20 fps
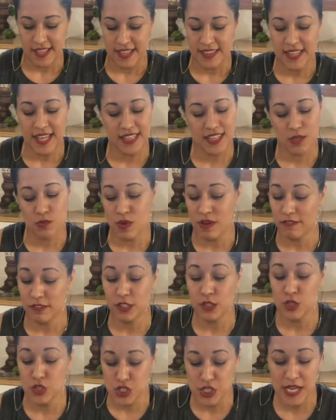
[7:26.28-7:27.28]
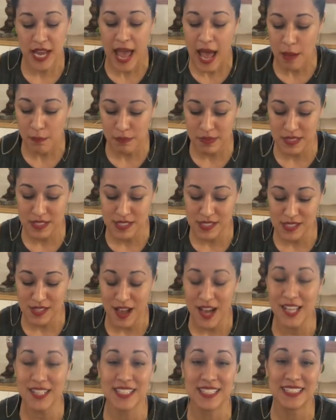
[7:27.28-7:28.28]
that the revolution happens
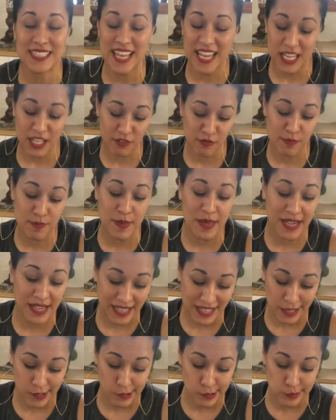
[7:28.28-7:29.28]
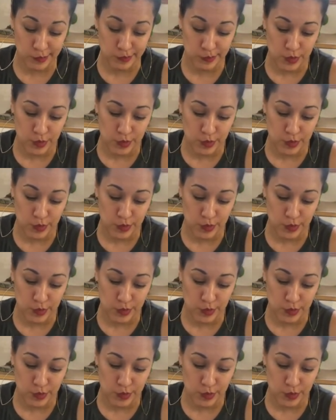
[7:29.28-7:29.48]
on the day of perreo.